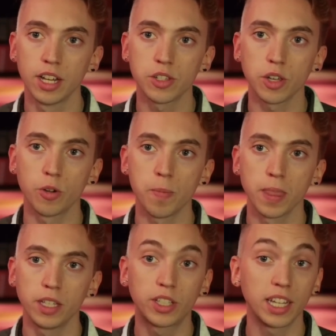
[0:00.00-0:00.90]
So
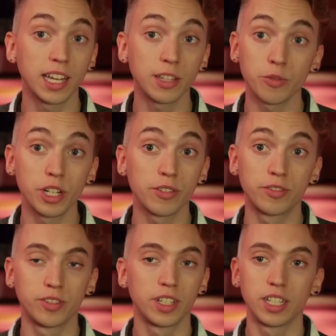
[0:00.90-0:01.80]
you can get rid
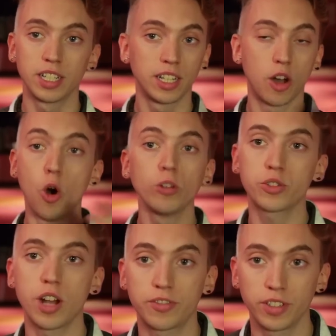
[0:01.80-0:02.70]
of all
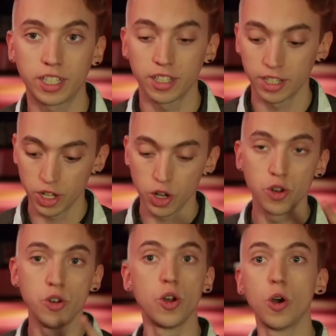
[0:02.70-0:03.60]
traffic,
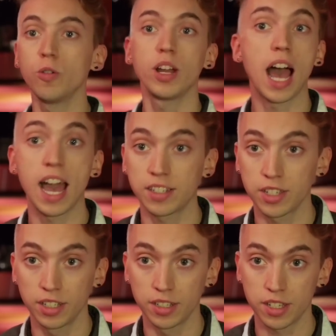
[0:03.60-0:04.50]
no
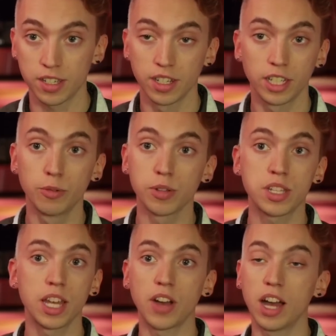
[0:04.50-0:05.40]
accidents. You will
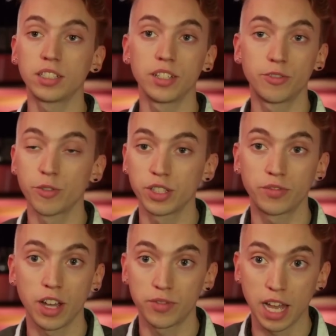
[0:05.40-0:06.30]
save
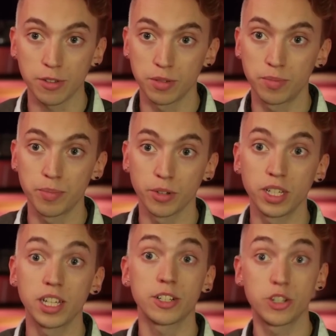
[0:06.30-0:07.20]
145,000 people a
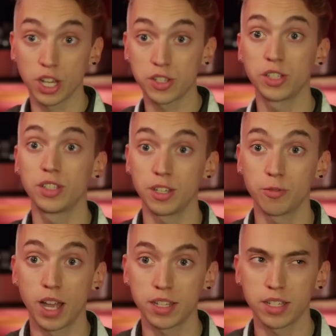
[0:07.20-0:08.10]
year just in the
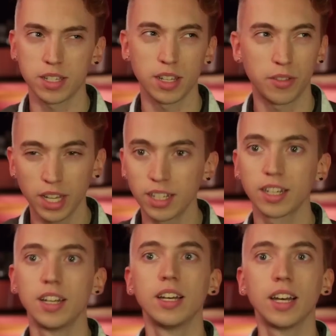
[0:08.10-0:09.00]
US, I think,
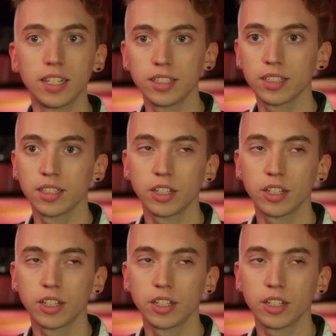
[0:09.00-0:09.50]
and